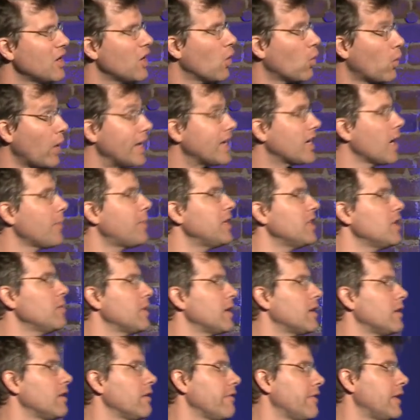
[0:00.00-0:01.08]
wake up in the
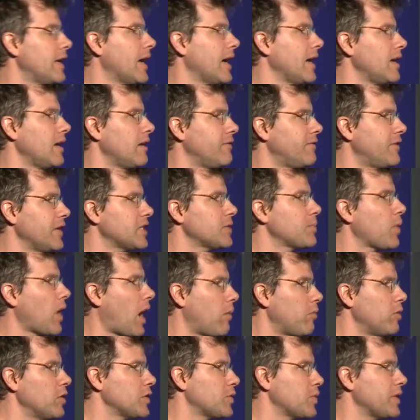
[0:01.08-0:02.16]
middle of the night and fix
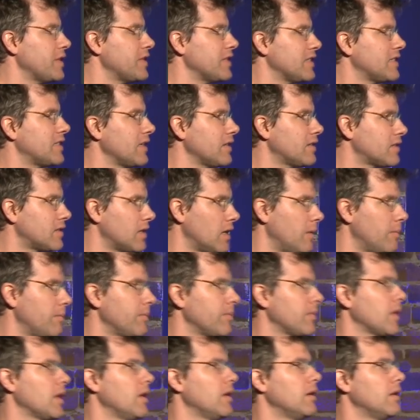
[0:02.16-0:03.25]
problems with the system
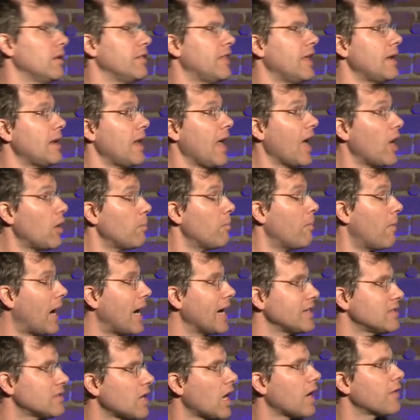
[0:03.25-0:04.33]
that help
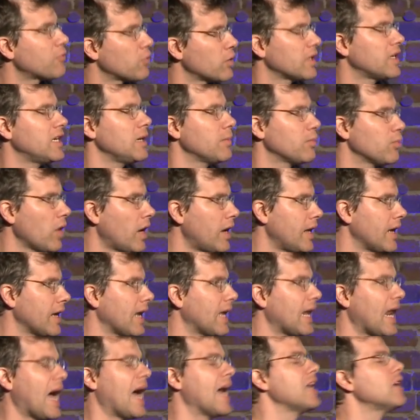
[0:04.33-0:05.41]
my software keep running,
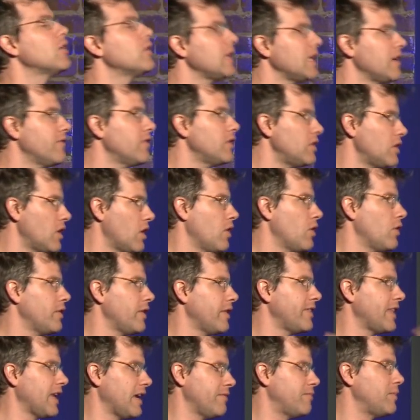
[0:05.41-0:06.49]
and I don't even know
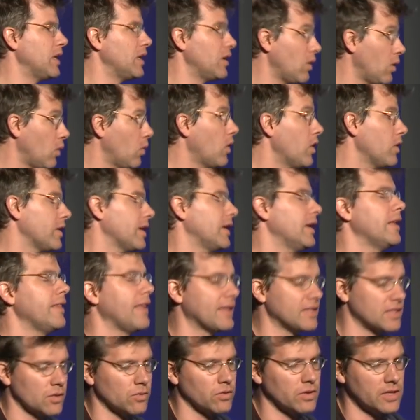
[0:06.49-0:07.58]
that they've been awoken, and
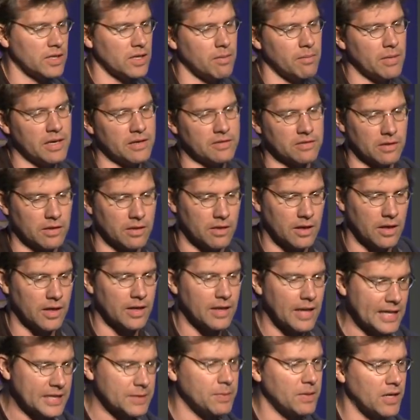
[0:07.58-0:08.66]
that's a really amazing thing.
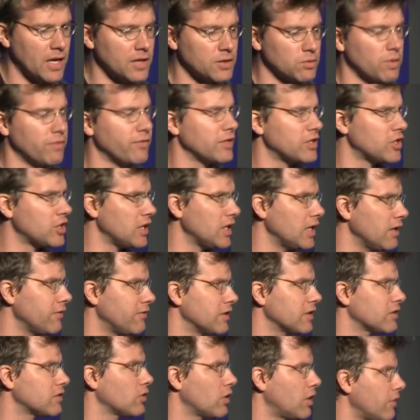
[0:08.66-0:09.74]
And that's because we've achieved
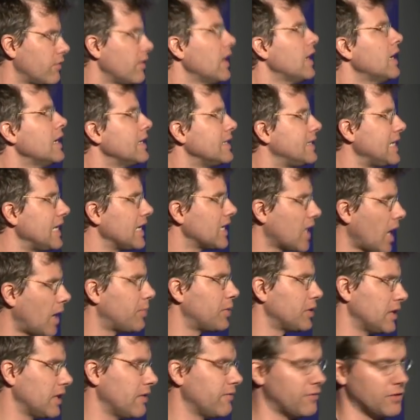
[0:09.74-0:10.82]
this sort of
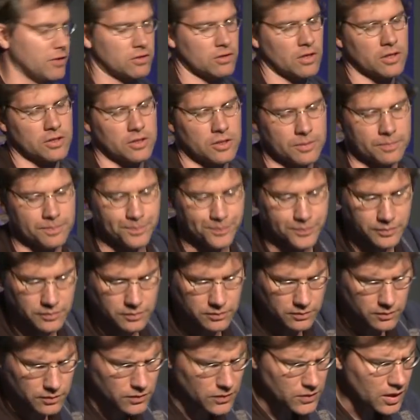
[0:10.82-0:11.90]
decoupled infrastructure.
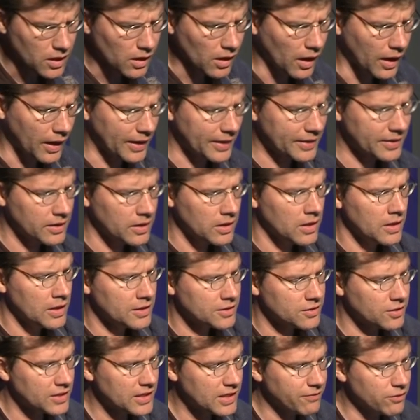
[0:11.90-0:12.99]
All right,
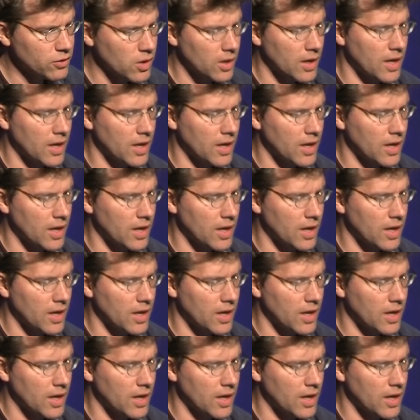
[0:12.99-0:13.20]
so to give you